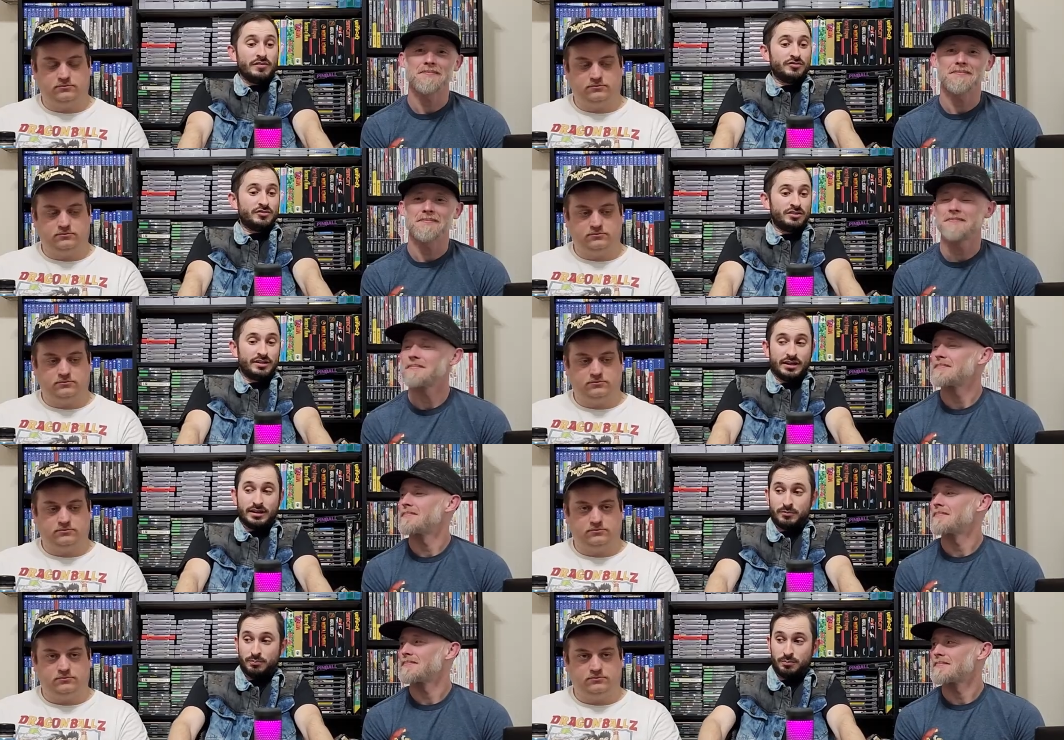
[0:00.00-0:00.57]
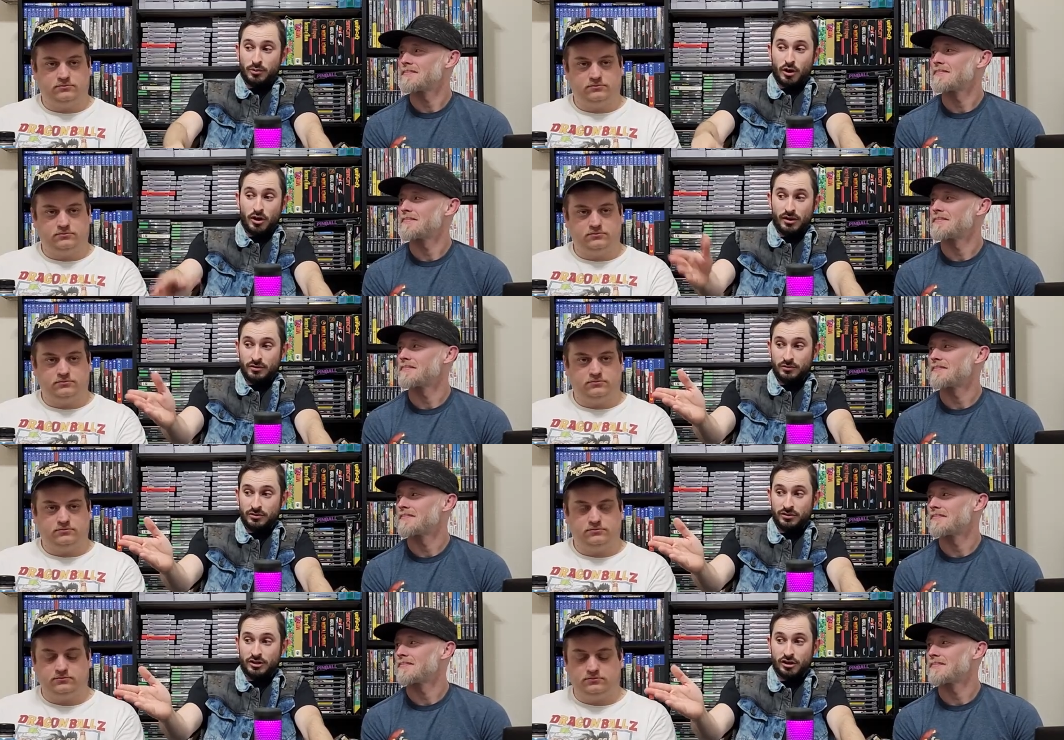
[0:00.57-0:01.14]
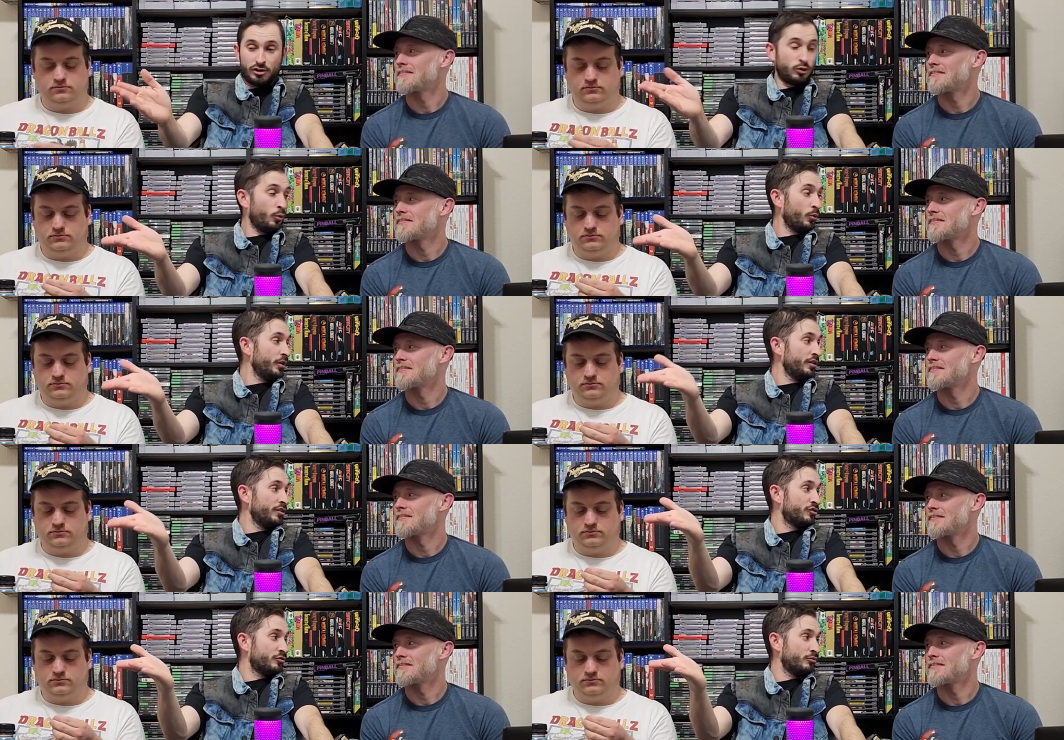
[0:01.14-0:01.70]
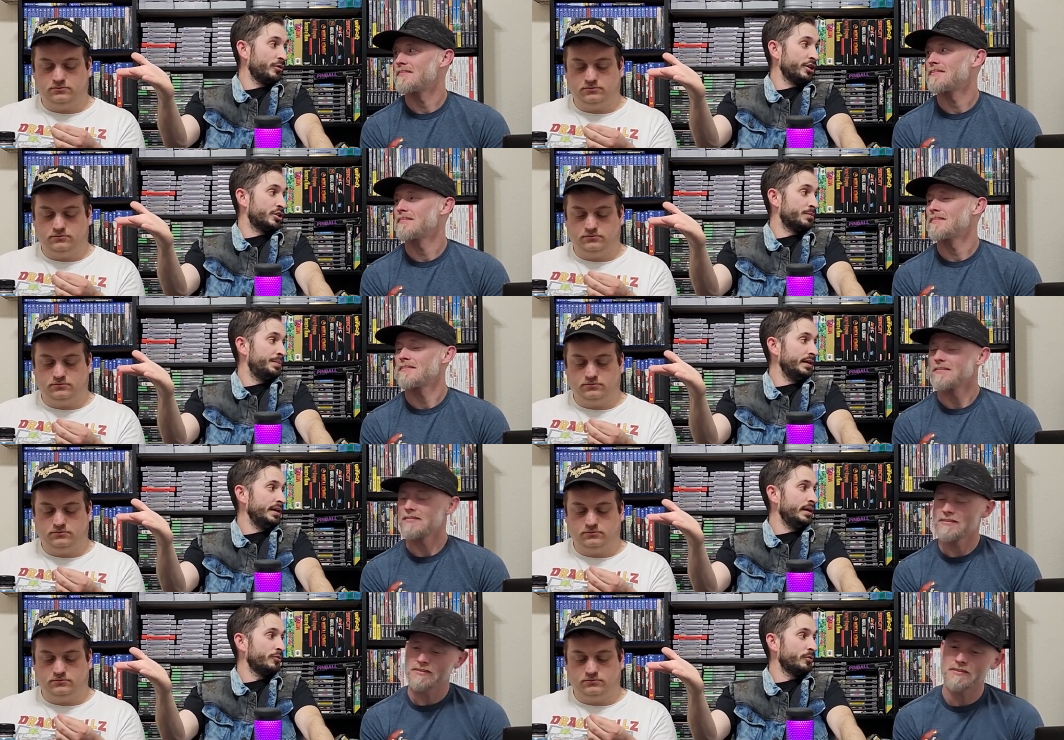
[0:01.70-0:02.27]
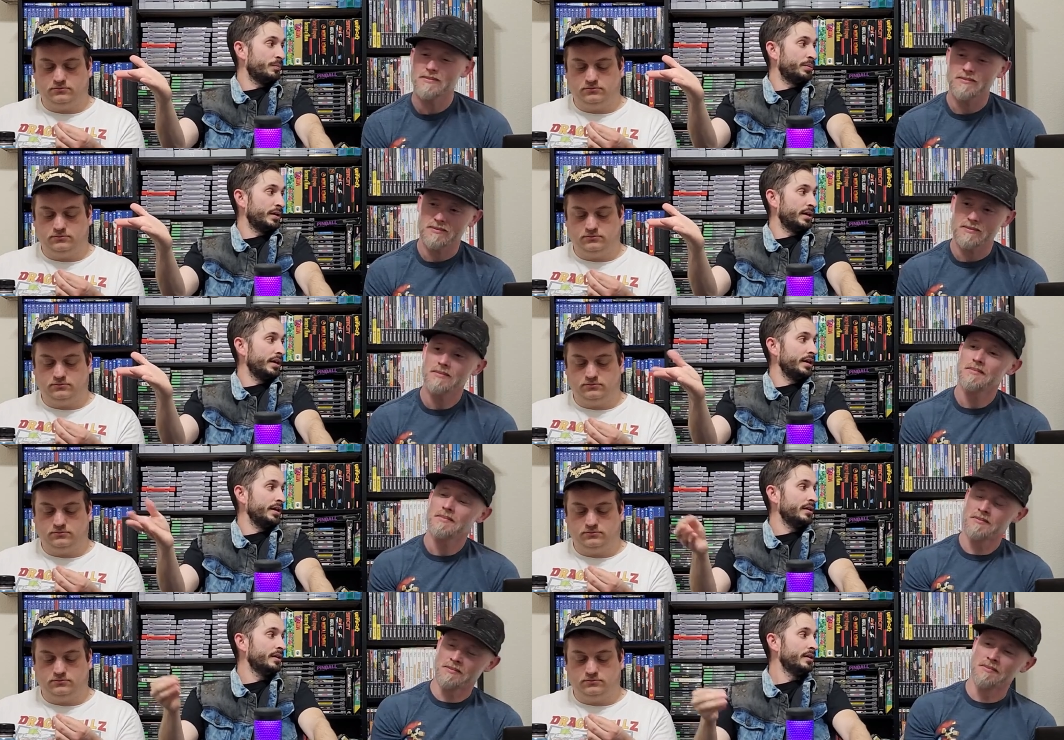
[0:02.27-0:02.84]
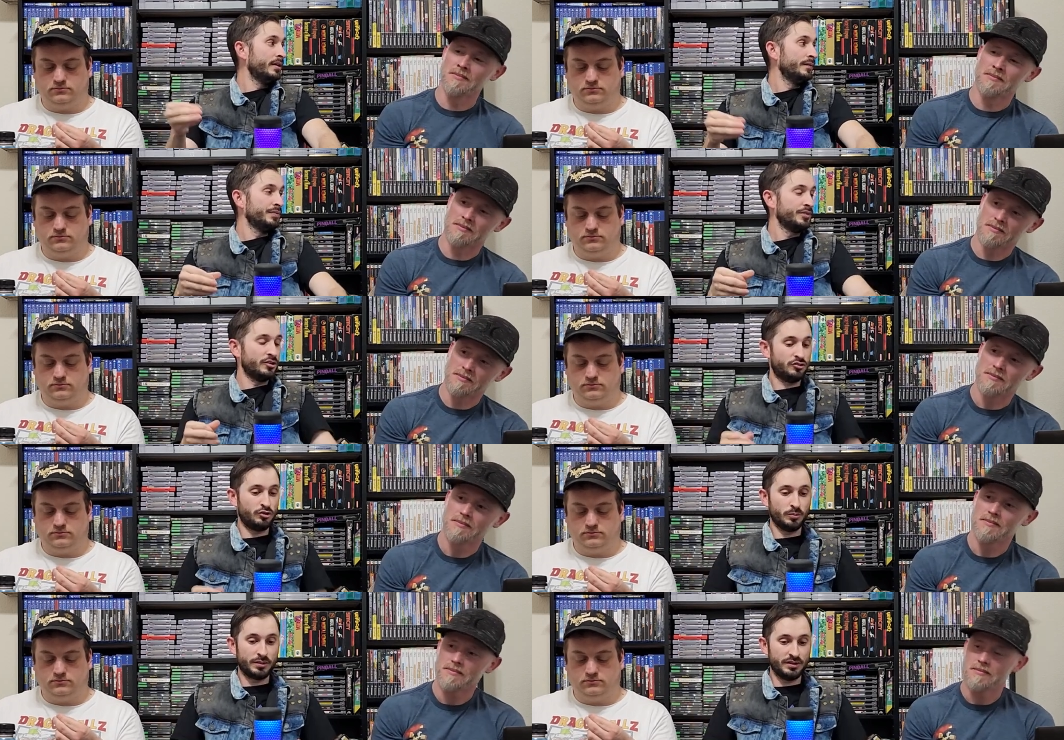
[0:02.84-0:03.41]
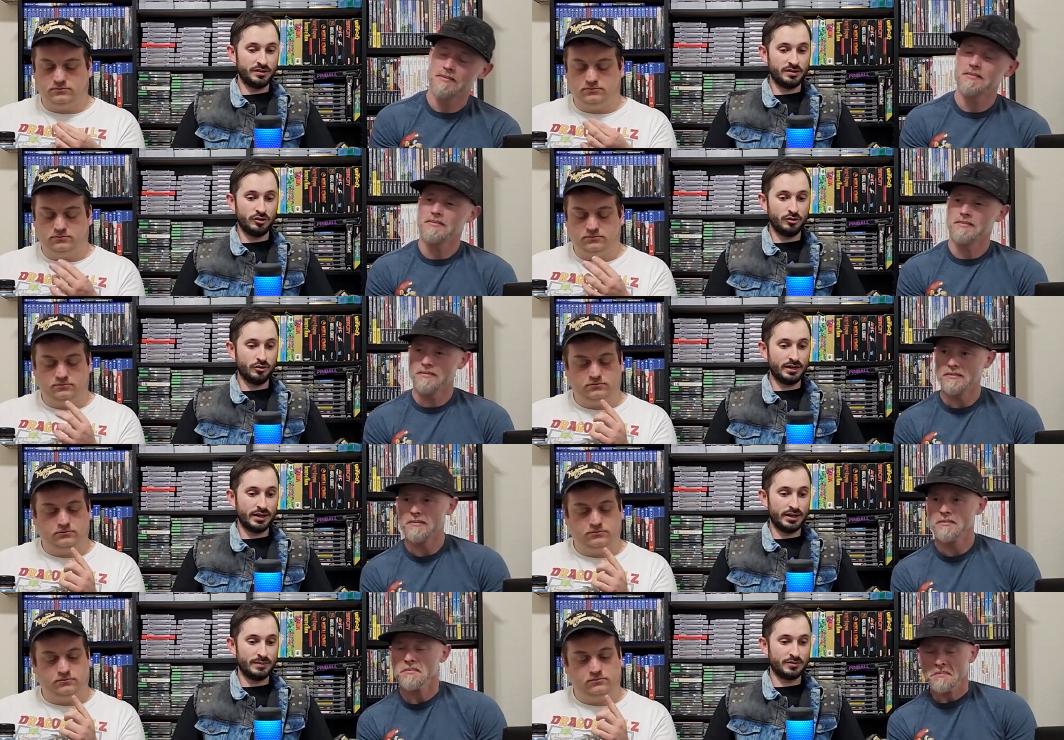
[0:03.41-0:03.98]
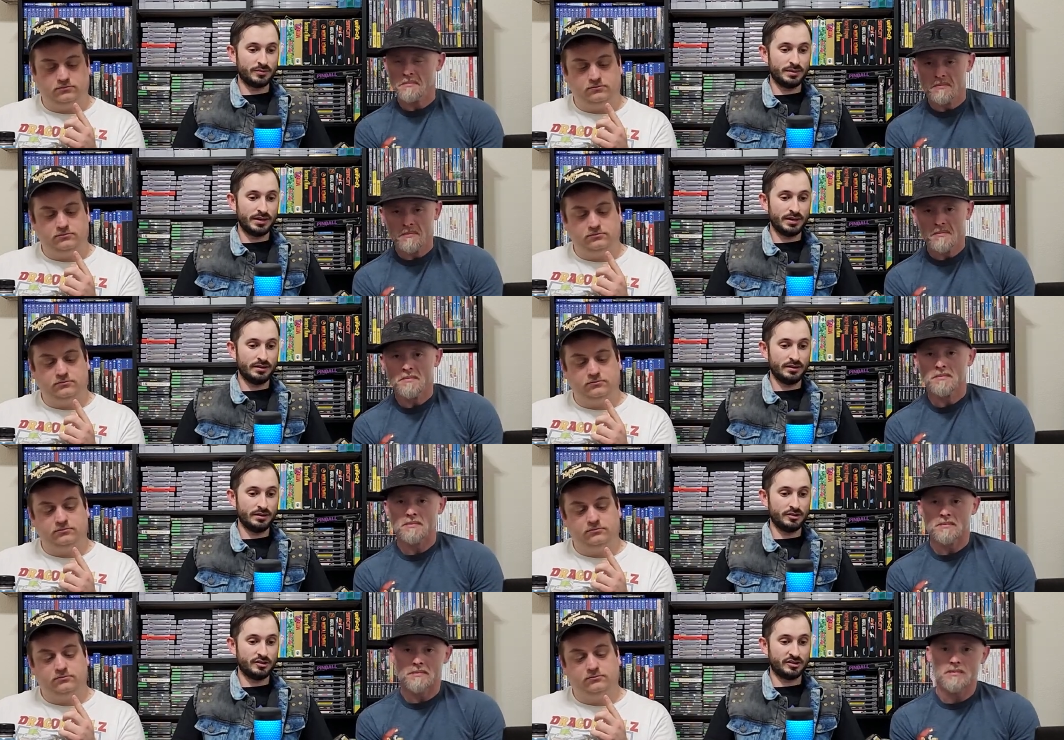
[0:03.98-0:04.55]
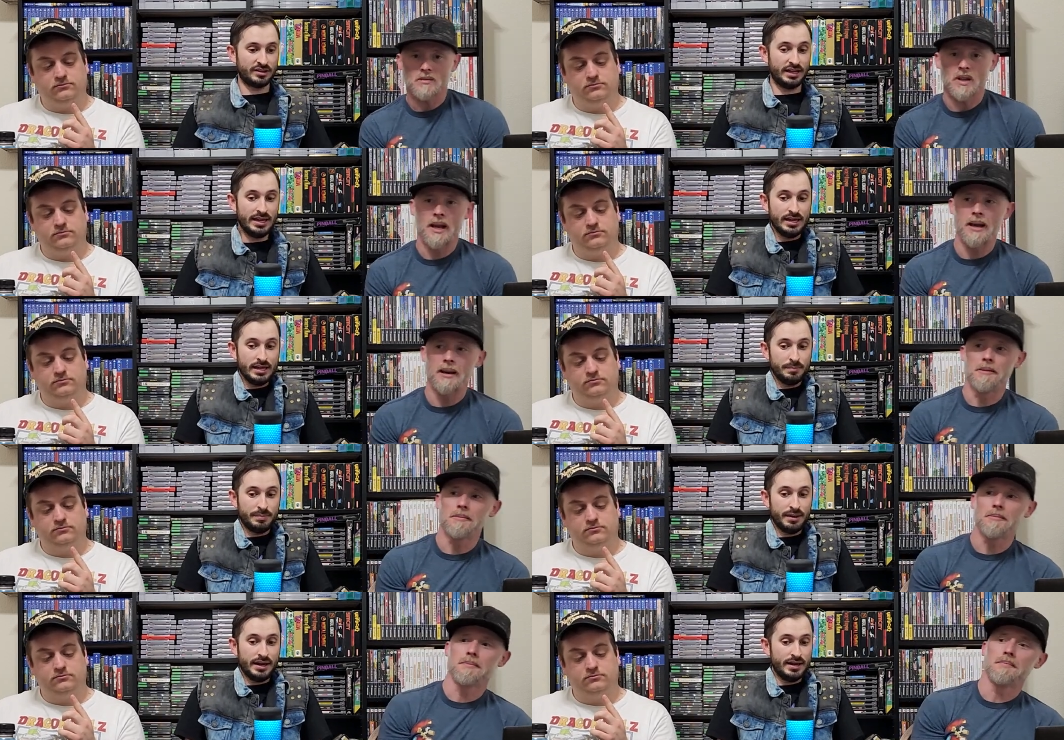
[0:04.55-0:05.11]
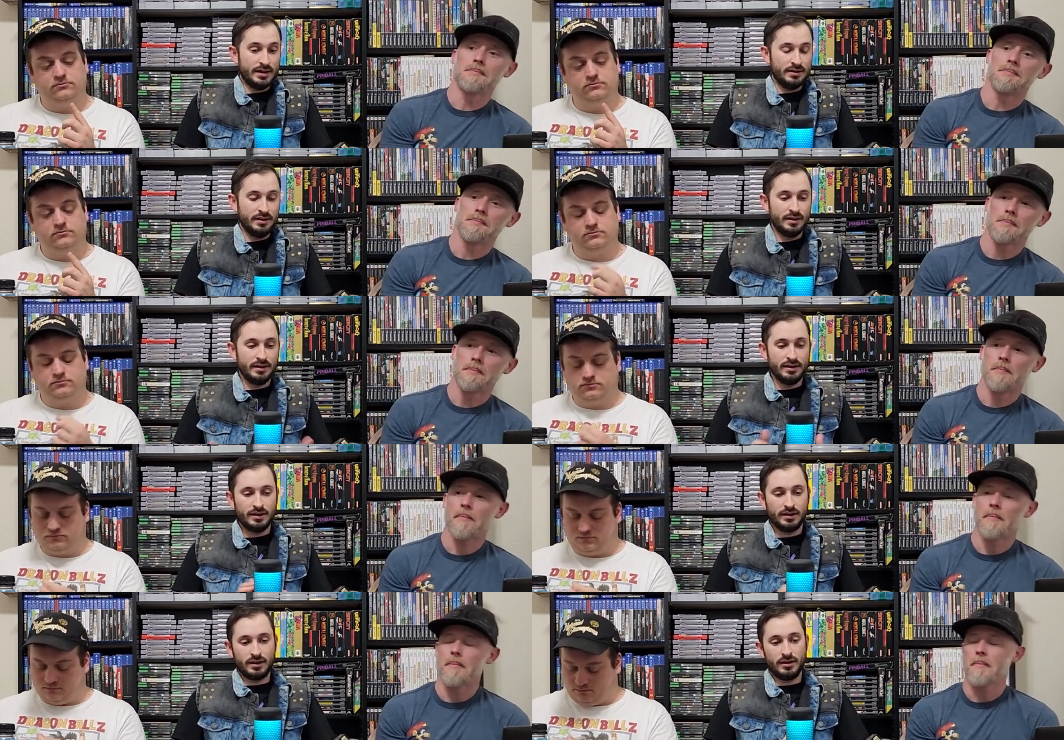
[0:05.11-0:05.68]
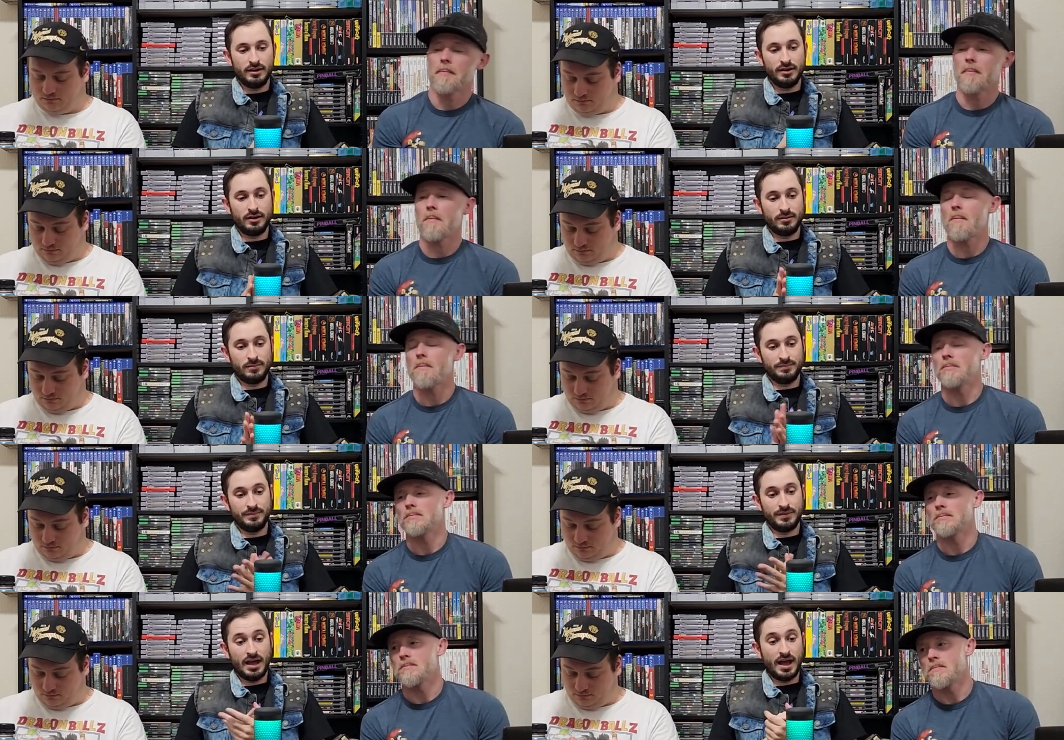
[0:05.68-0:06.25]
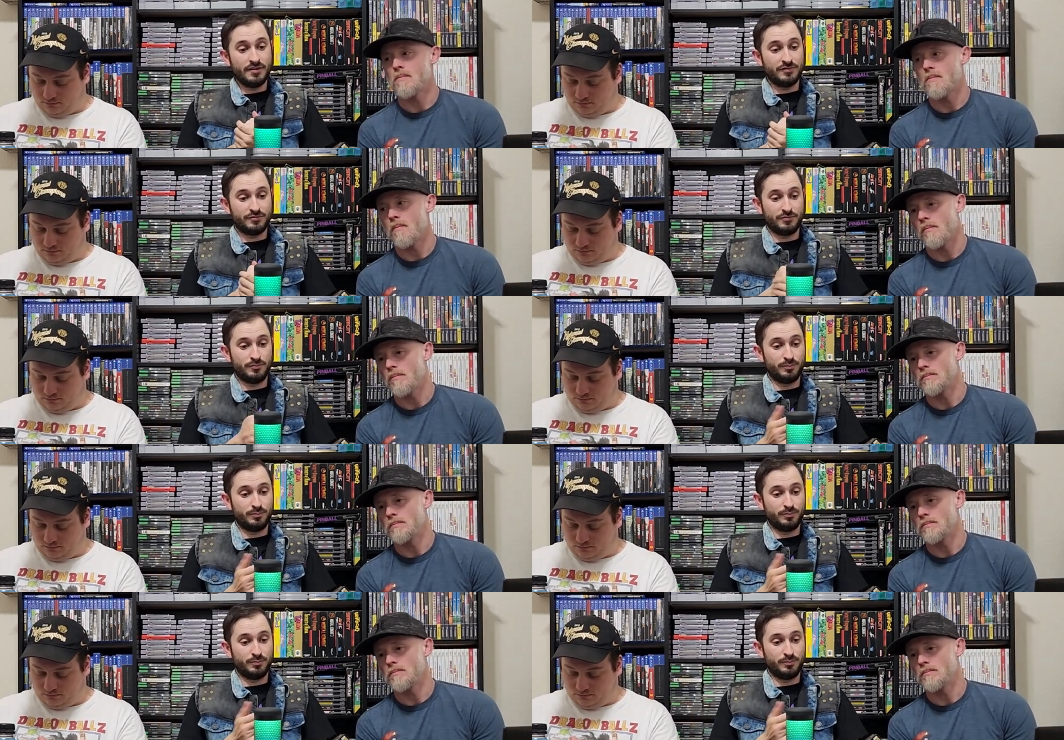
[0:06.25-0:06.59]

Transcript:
Speaker 1: have, like, the glory of the Switch, being able to play mm -hmm. the Super Nintendo games, man, just laying yeah. in bed. Um, I've